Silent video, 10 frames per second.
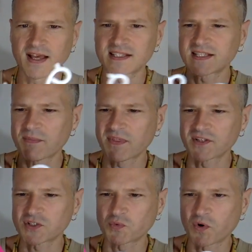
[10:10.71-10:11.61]
some of the
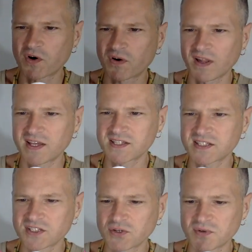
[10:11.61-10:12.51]

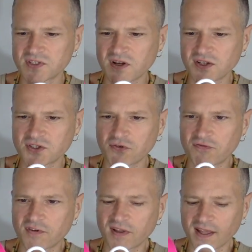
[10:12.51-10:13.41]
swirlies so it's not so
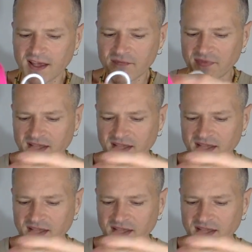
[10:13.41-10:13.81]
frilly?